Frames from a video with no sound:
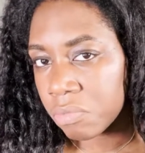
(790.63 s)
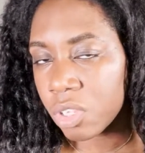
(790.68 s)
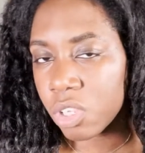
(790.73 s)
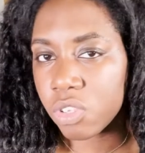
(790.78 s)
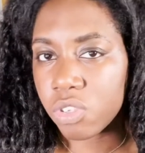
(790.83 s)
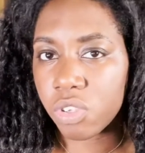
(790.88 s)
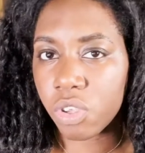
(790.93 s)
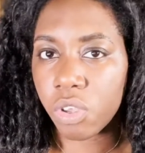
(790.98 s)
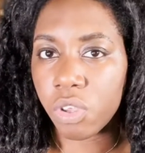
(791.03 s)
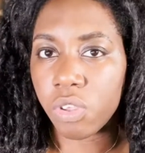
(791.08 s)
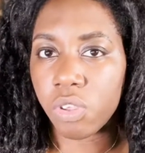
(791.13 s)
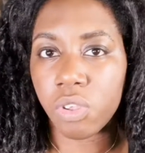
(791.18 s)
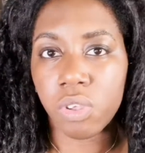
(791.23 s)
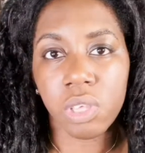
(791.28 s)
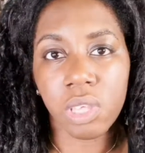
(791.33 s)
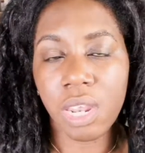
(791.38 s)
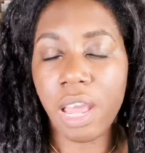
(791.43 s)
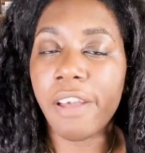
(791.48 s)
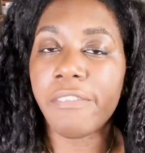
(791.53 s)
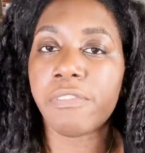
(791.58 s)
So you
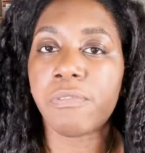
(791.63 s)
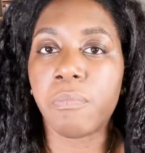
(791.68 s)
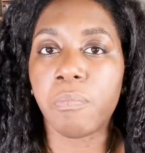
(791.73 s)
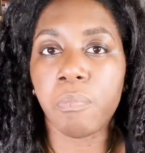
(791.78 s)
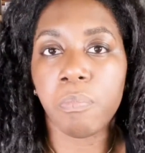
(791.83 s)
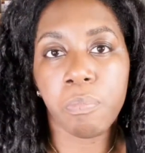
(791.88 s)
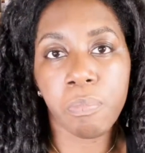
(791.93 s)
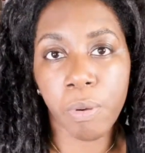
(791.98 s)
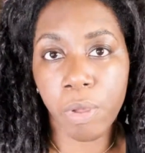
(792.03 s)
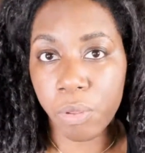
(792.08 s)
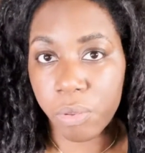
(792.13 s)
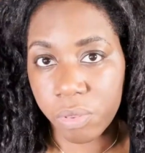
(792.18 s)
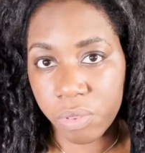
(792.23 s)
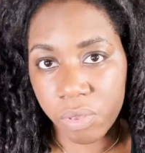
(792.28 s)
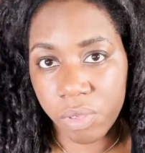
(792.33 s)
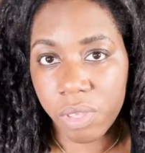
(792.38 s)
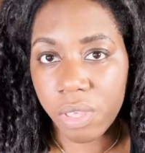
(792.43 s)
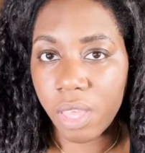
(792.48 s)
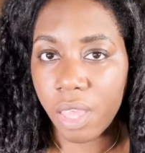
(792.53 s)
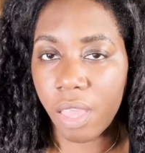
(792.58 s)
can have both
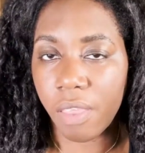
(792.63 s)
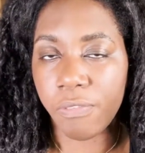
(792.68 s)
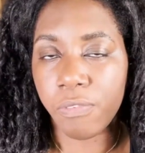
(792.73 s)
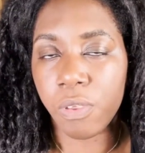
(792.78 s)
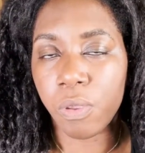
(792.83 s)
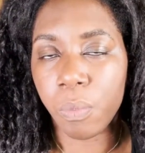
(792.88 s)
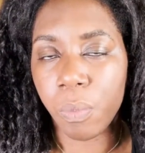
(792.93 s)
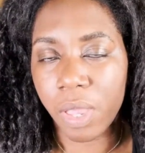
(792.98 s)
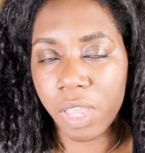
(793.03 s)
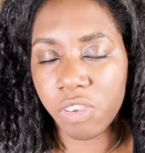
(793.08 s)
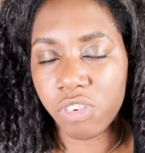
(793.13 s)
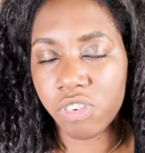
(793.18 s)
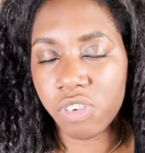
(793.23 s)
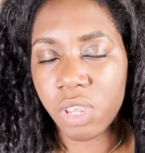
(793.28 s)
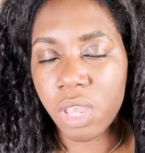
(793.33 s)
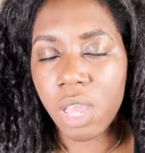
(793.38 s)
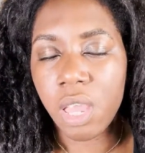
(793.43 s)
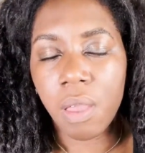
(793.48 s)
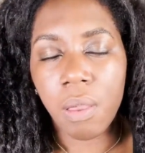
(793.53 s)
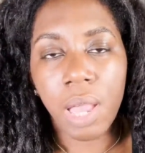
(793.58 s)
if you wish.
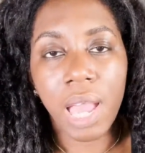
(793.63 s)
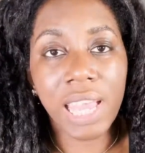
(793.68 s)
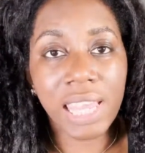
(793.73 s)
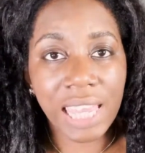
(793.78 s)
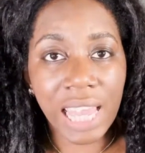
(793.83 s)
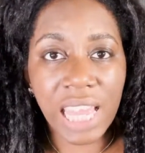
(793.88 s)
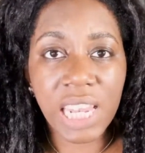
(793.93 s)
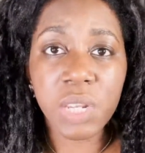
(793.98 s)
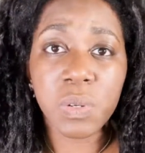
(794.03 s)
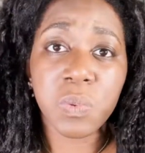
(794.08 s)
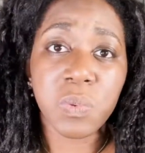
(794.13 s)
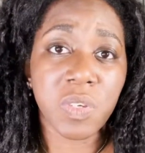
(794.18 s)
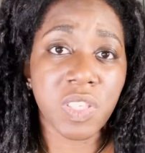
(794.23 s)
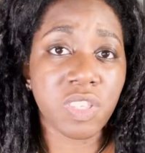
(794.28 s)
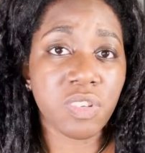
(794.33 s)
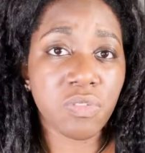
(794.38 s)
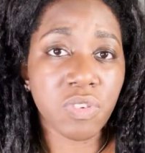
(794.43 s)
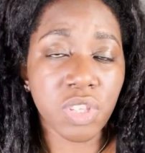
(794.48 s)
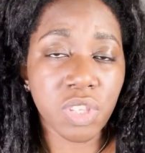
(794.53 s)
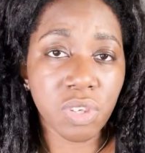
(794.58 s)
Again,
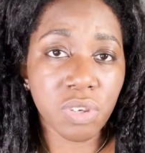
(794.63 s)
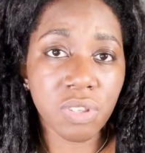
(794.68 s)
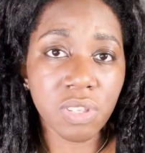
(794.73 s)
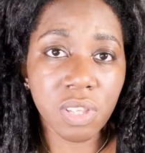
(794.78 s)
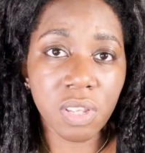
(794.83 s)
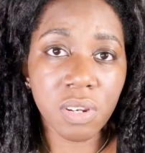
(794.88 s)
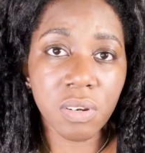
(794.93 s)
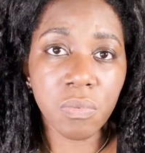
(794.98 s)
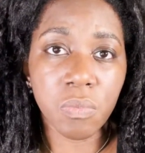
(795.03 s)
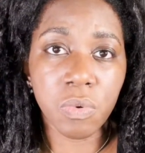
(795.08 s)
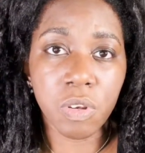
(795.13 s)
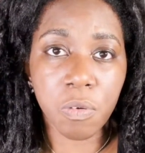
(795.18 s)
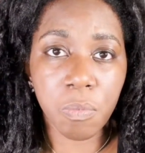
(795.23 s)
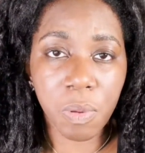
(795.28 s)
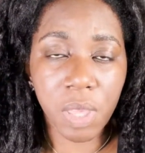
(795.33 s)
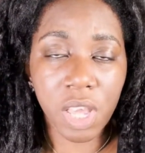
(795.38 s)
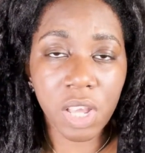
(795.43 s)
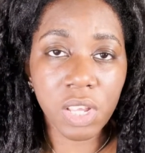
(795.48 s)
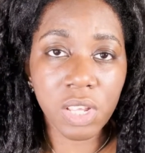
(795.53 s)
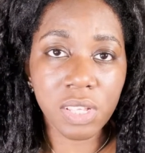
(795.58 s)
Winsor & Newton would
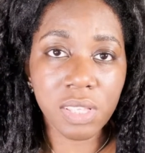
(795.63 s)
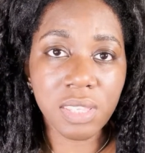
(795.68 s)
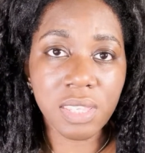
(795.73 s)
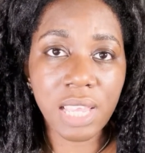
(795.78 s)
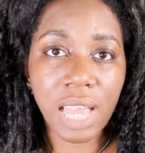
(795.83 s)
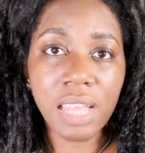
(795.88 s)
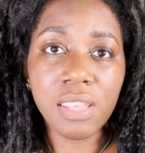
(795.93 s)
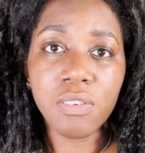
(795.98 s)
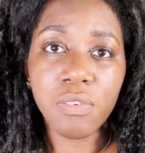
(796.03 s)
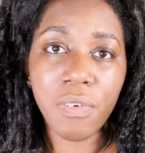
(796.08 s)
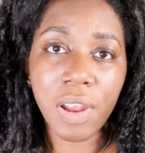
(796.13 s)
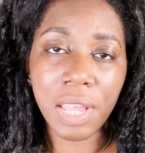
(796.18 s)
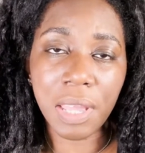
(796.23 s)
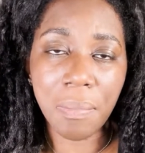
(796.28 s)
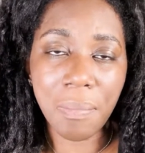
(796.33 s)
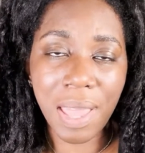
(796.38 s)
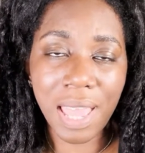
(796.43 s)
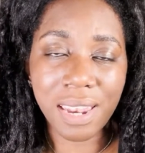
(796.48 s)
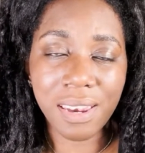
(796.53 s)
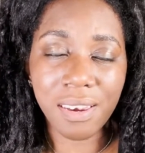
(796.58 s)
be a good set to
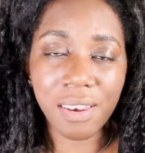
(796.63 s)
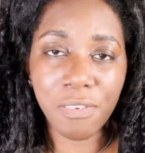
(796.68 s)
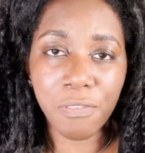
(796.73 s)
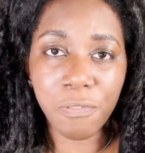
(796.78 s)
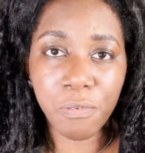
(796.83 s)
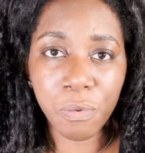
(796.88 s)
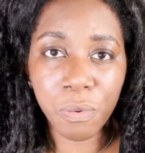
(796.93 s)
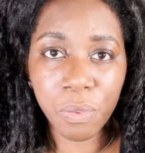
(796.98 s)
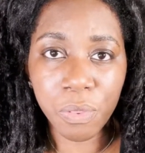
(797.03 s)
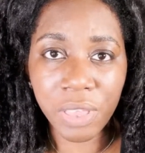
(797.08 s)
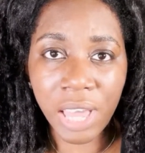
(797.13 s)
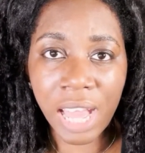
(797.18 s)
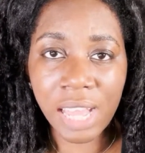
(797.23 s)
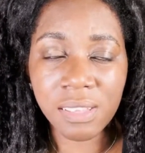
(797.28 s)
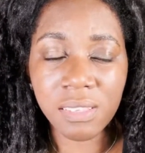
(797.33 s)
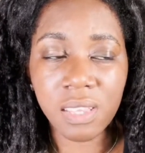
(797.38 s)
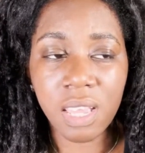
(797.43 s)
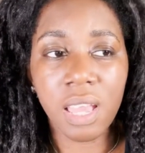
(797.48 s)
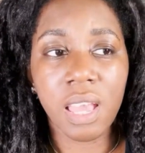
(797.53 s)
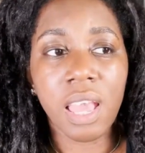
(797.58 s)
recommend for that.